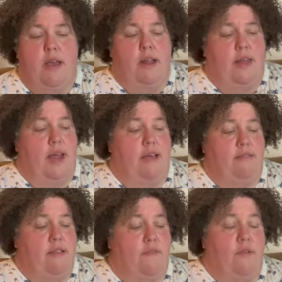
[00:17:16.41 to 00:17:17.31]
That has
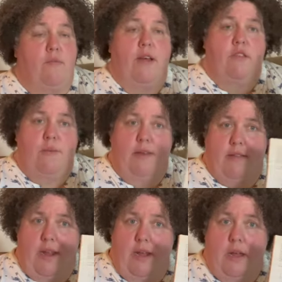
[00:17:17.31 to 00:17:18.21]
different recipes
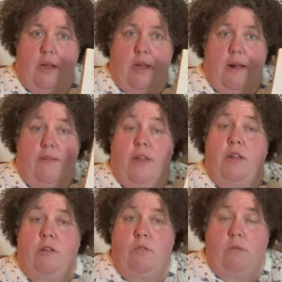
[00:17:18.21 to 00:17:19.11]
in it than the
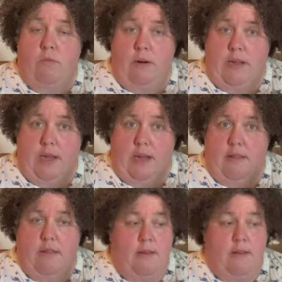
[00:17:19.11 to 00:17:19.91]
newer one does.